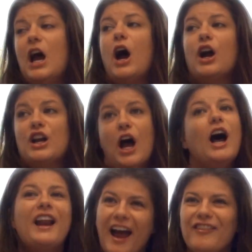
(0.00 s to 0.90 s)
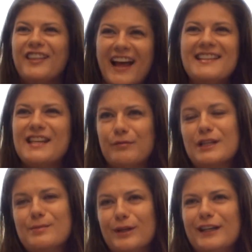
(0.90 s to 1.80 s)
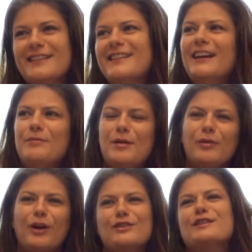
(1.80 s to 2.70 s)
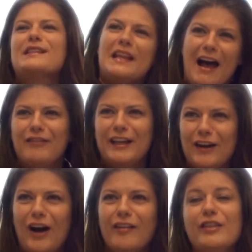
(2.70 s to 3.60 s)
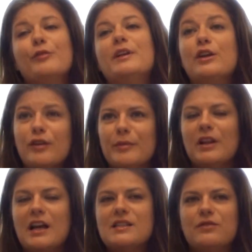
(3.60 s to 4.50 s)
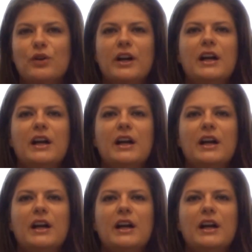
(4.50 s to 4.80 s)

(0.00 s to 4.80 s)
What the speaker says: are not having that same experience. People aren't just laughing it off. They're being criminalized for it.